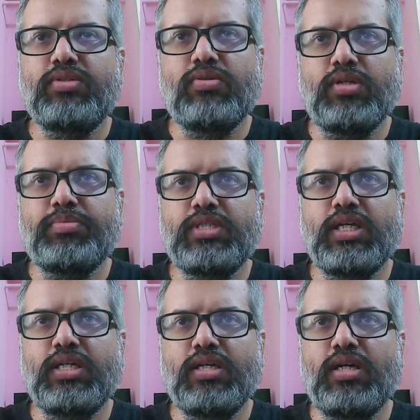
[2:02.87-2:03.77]
or
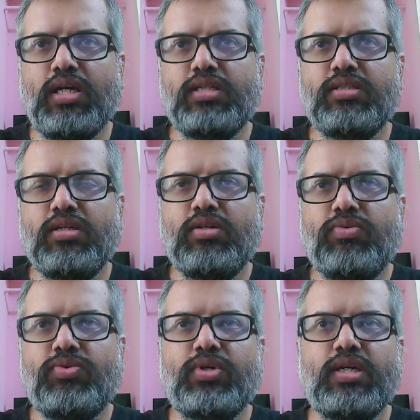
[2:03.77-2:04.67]
abstract class
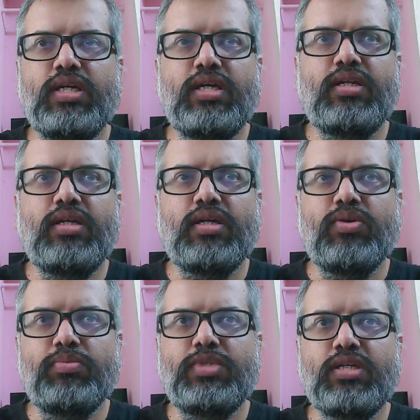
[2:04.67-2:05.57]
for creating an
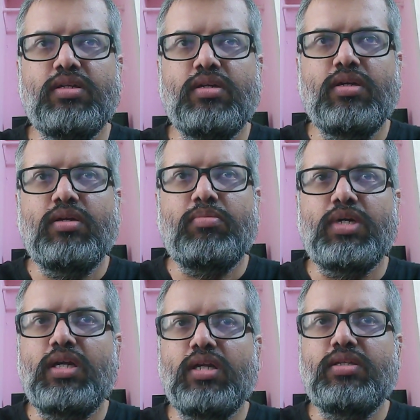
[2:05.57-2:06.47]
object,
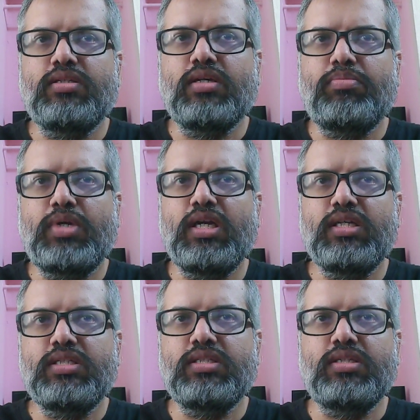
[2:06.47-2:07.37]
but let the
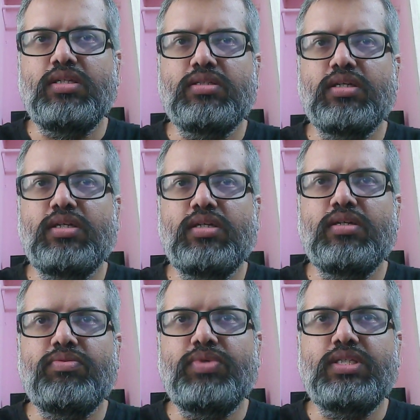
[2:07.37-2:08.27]
subclasses decide
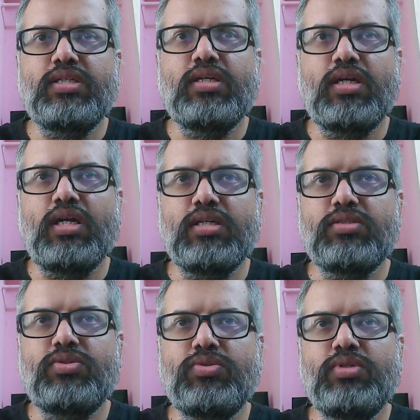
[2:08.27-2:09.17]
which class
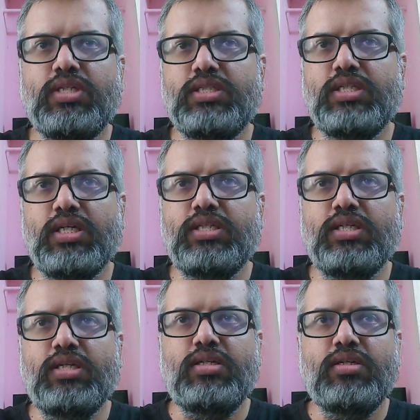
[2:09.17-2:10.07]
to
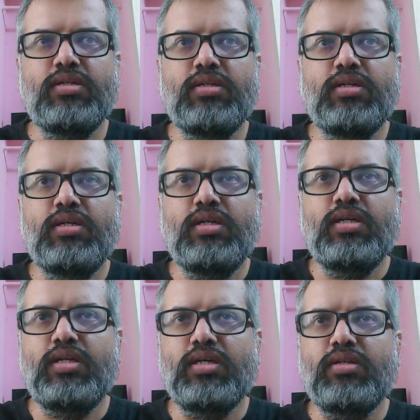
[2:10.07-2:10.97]
instantiate.
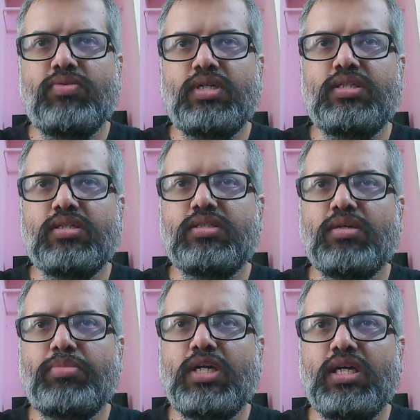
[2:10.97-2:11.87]
In other words,
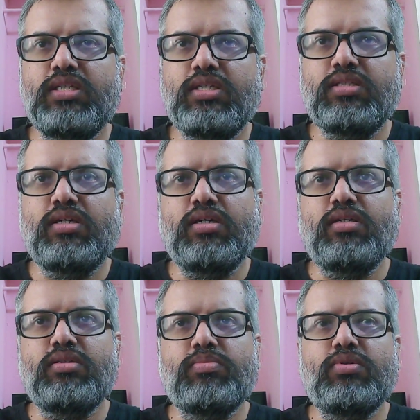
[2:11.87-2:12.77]
subclasses are
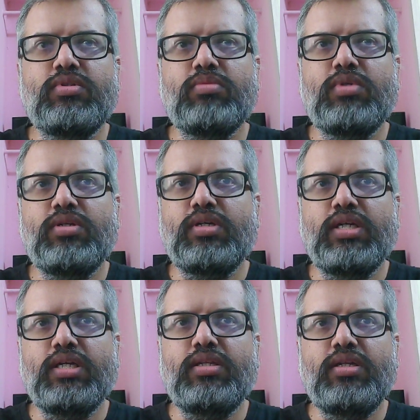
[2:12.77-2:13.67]
responsible to
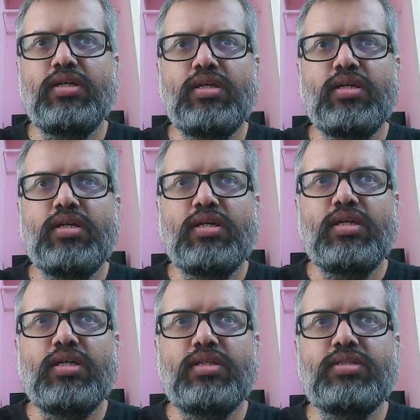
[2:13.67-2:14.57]
create the
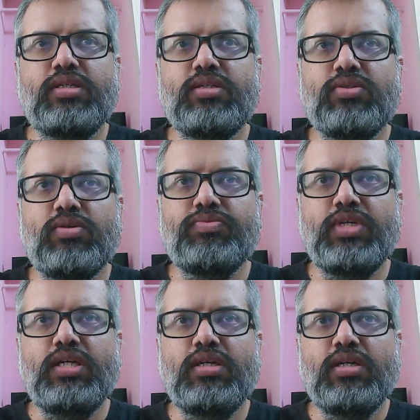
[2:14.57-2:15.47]
instance of
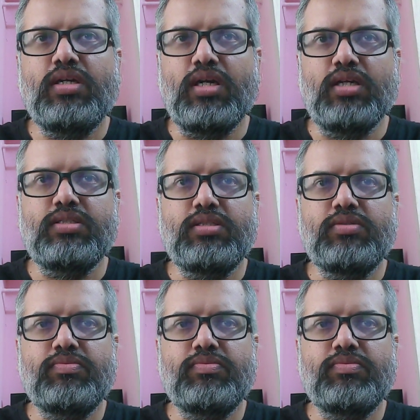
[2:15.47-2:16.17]
the class.